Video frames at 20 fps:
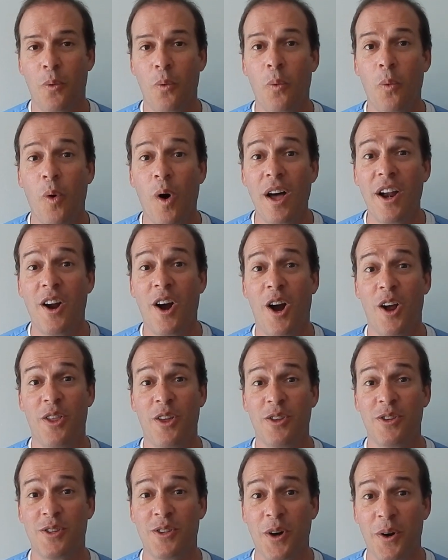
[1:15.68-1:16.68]
What are
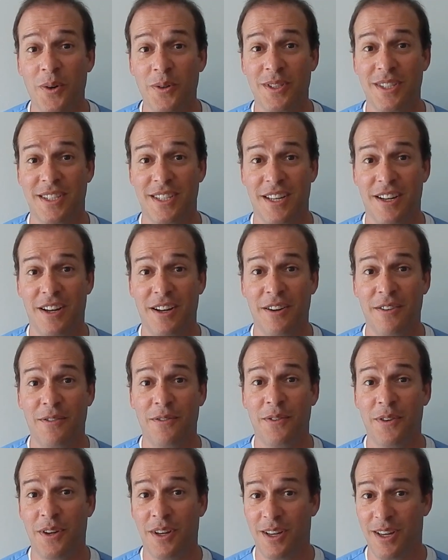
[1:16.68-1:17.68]
the don'ts
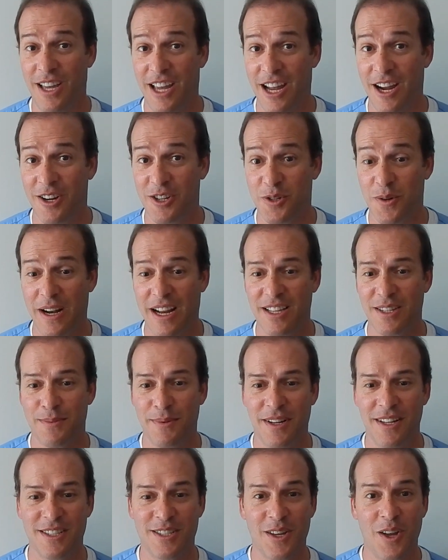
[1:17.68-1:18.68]
of hair
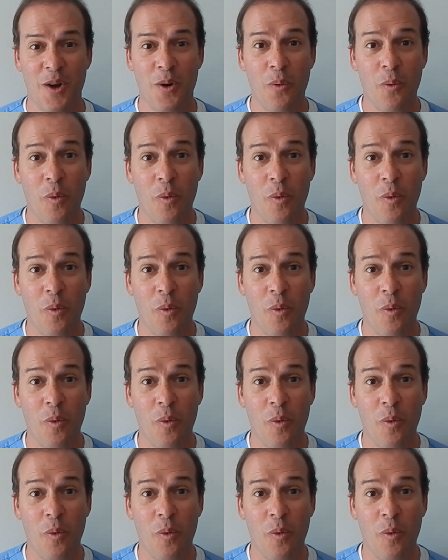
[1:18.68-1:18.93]
transplants?